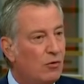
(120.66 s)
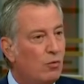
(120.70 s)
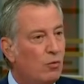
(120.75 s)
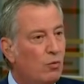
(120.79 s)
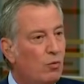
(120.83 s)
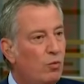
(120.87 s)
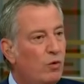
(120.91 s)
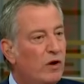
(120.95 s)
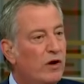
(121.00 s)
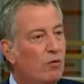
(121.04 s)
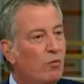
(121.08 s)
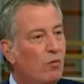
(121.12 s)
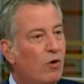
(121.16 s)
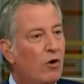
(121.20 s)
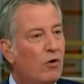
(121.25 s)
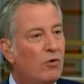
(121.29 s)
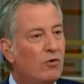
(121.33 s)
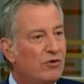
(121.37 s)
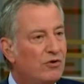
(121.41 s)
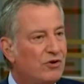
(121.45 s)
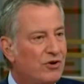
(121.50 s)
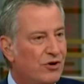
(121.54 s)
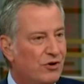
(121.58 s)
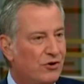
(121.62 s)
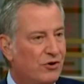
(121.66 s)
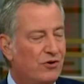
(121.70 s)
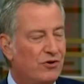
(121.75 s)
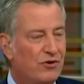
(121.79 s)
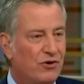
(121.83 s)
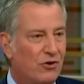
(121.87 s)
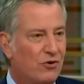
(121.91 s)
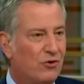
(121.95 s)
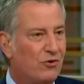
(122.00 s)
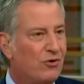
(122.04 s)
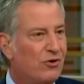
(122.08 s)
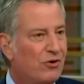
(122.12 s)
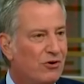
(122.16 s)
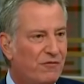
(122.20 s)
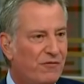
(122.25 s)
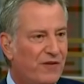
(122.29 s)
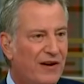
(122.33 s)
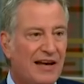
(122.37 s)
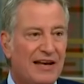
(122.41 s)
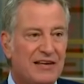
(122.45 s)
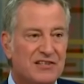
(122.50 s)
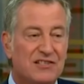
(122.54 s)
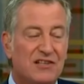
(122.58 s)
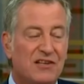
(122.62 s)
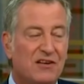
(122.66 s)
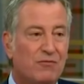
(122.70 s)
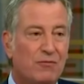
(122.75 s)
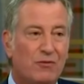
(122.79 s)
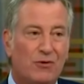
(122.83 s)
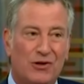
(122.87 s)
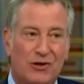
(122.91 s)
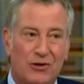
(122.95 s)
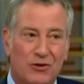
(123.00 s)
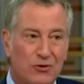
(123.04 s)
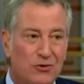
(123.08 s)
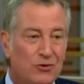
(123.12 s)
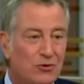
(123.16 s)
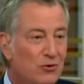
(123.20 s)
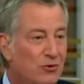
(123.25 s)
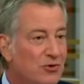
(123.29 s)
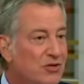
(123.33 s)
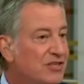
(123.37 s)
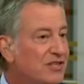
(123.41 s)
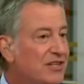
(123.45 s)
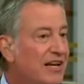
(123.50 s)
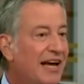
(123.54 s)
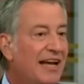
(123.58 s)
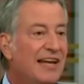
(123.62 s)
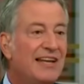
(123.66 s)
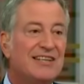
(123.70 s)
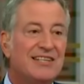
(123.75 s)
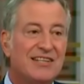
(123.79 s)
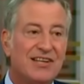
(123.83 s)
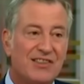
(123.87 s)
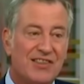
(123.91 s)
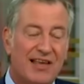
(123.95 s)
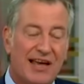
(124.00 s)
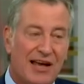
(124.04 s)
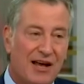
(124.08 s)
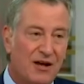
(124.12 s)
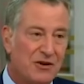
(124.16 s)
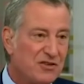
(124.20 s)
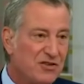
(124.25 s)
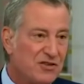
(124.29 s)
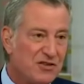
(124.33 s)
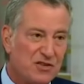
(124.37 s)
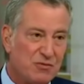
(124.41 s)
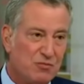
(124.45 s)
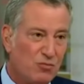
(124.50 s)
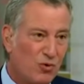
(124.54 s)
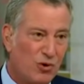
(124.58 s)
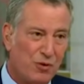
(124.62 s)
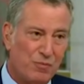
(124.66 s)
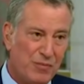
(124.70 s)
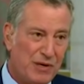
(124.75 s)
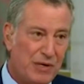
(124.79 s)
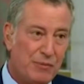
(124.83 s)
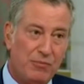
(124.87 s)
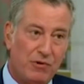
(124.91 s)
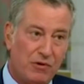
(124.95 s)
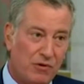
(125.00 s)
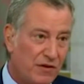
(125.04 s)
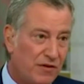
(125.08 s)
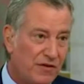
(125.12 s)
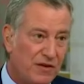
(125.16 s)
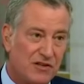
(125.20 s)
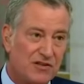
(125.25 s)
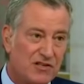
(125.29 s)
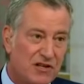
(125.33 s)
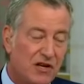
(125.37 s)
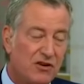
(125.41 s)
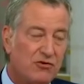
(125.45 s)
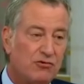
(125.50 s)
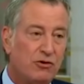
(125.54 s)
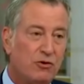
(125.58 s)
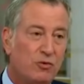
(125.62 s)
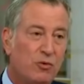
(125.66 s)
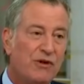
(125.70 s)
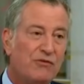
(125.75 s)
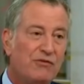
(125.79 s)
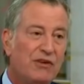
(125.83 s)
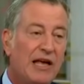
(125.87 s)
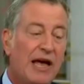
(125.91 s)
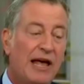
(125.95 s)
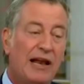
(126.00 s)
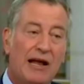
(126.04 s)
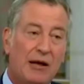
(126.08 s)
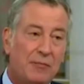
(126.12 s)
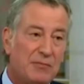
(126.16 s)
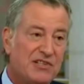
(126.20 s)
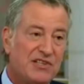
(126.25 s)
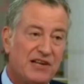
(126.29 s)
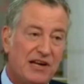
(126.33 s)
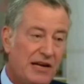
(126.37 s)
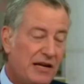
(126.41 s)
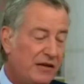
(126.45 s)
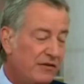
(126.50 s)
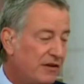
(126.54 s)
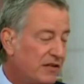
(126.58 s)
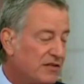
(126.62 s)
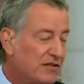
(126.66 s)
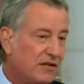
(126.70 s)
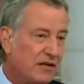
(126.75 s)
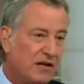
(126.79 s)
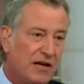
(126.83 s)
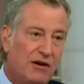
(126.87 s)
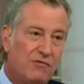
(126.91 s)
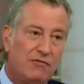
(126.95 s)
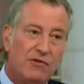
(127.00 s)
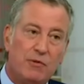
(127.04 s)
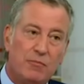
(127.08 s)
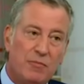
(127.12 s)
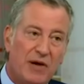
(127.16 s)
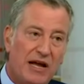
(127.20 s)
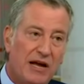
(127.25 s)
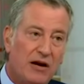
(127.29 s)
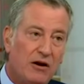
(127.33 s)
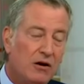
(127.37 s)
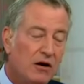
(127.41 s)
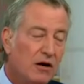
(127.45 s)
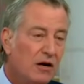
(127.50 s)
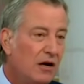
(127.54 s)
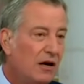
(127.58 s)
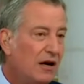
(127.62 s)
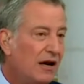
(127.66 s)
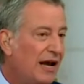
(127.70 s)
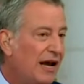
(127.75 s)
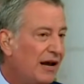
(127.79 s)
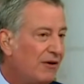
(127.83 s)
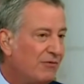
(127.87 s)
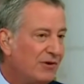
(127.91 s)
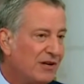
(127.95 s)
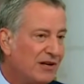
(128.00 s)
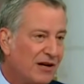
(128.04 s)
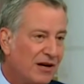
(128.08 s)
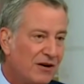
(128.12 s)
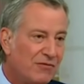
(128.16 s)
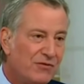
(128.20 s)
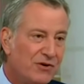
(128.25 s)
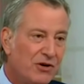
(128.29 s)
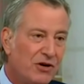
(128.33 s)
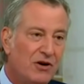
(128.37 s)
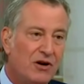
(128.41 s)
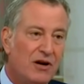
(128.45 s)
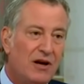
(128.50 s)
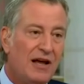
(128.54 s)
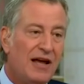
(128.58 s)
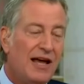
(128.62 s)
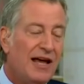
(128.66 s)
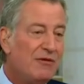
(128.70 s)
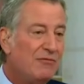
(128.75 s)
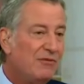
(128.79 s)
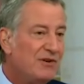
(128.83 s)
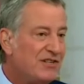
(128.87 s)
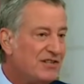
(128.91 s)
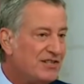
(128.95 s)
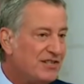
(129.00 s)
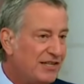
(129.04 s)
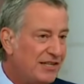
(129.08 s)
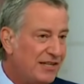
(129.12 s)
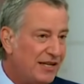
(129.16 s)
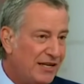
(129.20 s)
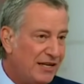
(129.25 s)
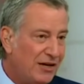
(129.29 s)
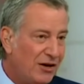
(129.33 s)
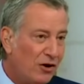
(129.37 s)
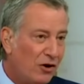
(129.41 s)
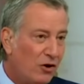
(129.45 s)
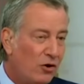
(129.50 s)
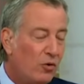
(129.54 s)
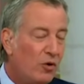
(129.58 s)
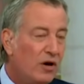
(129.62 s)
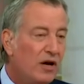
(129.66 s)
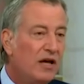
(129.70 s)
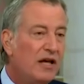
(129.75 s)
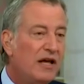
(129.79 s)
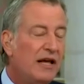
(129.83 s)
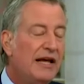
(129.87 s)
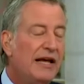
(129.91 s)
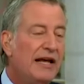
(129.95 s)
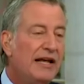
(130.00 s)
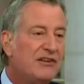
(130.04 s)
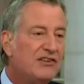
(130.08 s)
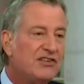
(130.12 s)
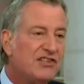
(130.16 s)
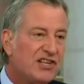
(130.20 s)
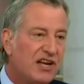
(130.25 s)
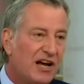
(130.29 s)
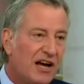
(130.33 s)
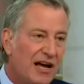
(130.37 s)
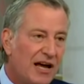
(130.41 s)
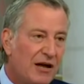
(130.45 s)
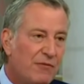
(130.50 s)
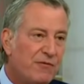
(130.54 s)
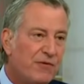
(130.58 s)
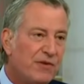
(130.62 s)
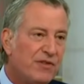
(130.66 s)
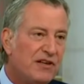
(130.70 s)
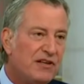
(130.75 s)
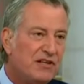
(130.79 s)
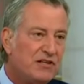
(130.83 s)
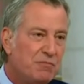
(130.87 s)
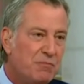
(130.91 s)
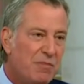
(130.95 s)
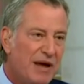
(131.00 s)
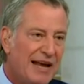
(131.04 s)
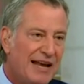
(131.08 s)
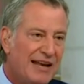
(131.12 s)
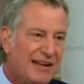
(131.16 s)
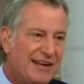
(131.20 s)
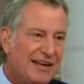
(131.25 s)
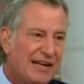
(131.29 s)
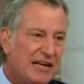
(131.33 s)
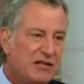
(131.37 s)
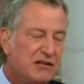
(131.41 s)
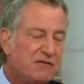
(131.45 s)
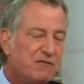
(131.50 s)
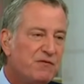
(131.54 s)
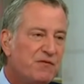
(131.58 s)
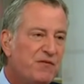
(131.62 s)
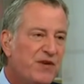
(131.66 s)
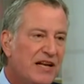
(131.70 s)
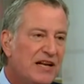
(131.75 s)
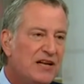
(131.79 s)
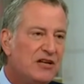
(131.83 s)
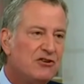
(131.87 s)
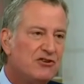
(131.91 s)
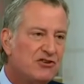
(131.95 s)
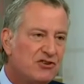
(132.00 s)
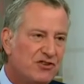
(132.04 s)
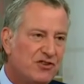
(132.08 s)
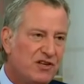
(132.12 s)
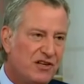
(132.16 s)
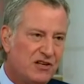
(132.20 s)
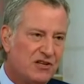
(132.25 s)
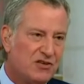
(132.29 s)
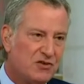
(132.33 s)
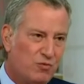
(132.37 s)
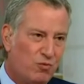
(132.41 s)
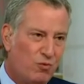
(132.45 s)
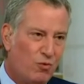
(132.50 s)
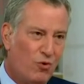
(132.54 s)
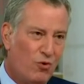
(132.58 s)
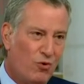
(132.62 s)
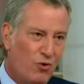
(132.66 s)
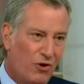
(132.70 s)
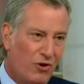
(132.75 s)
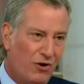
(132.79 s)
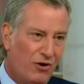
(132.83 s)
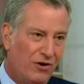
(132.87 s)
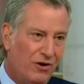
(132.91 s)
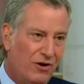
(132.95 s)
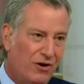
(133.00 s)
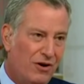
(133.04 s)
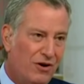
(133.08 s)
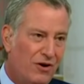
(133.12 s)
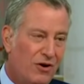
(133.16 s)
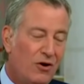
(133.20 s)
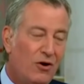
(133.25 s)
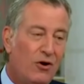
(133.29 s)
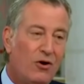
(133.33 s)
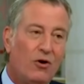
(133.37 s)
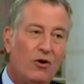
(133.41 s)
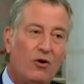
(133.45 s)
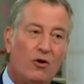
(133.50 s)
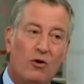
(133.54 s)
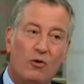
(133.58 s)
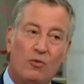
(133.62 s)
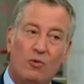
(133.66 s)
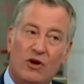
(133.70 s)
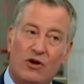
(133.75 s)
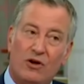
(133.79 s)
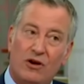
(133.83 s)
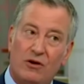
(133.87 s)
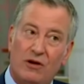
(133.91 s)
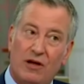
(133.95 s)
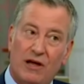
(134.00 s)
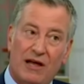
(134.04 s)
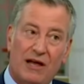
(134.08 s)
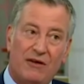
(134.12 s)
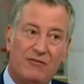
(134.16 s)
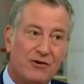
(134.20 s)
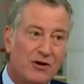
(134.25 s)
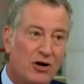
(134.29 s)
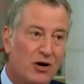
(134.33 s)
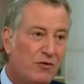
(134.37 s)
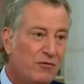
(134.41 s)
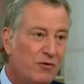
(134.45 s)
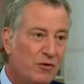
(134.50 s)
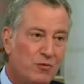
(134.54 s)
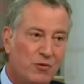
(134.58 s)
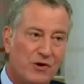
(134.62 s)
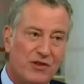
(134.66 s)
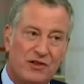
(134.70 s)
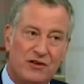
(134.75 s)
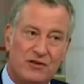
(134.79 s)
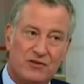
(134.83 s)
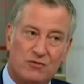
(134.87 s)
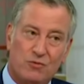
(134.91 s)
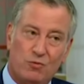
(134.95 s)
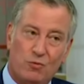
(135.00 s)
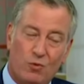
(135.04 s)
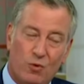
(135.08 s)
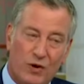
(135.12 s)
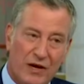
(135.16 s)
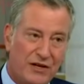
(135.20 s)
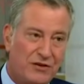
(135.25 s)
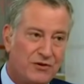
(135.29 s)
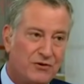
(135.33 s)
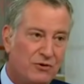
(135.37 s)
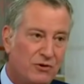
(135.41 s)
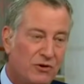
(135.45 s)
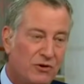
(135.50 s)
we won't turn the corner fast enough. We'll lose tens of thousands more people in this country. And I'm saying this to every mayor, every governor, every CEO, it's time for these mandates. Finish this war, or we're going to have COVID with us way too